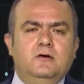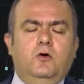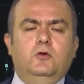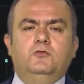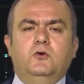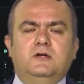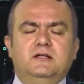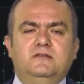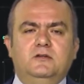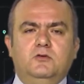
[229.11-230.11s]
also
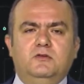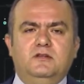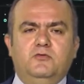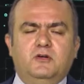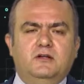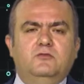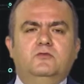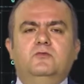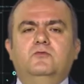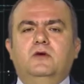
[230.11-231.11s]
continue with different
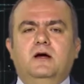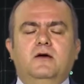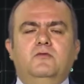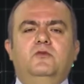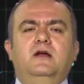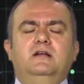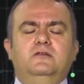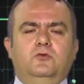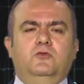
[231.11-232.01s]
varieties